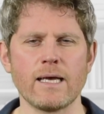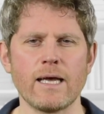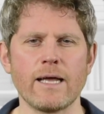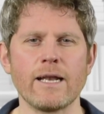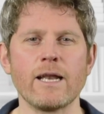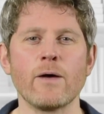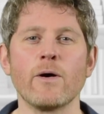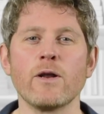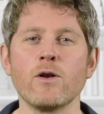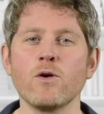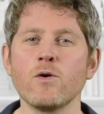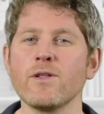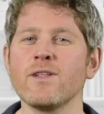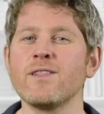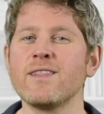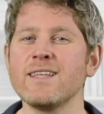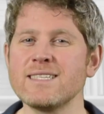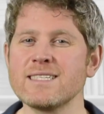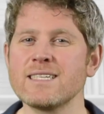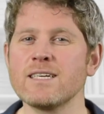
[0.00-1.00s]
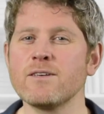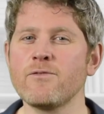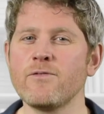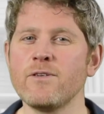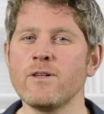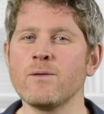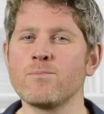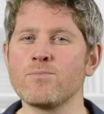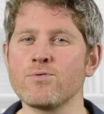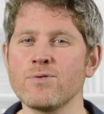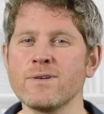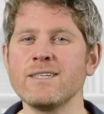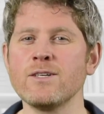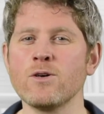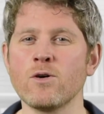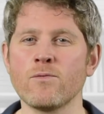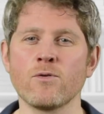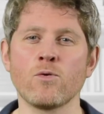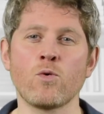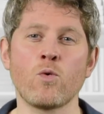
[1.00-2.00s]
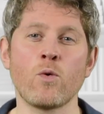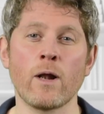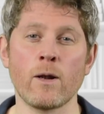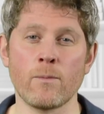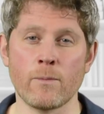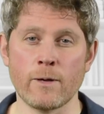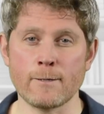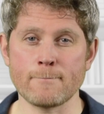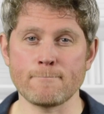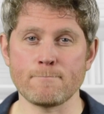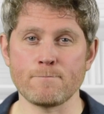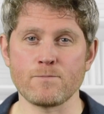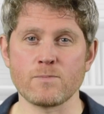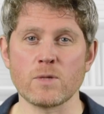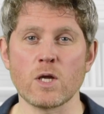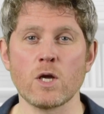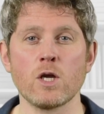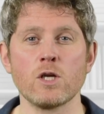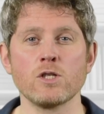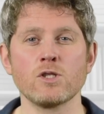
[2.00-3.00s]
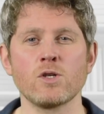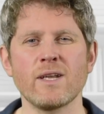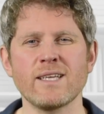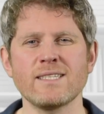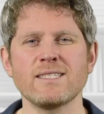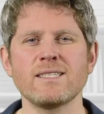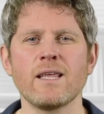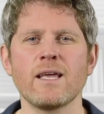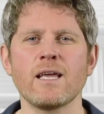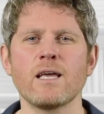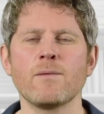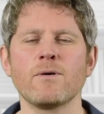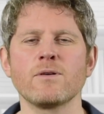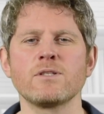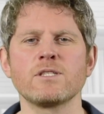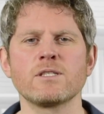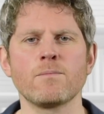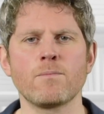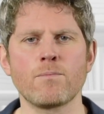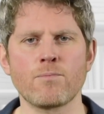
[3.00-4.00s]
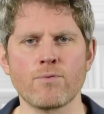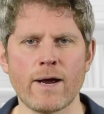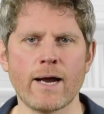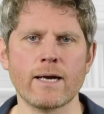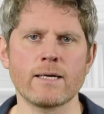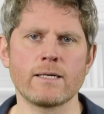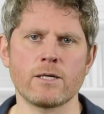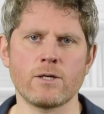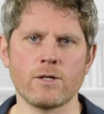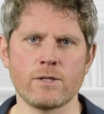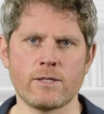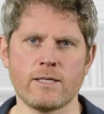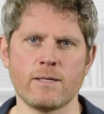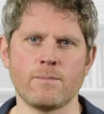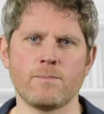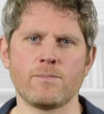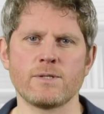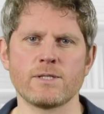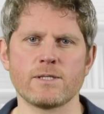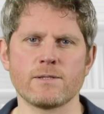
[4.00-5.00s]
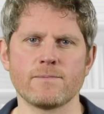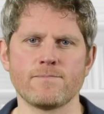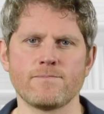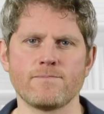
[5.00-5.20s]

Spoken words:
Now, I know that this can feel pretty overwhelming, so let's think about some practical tips.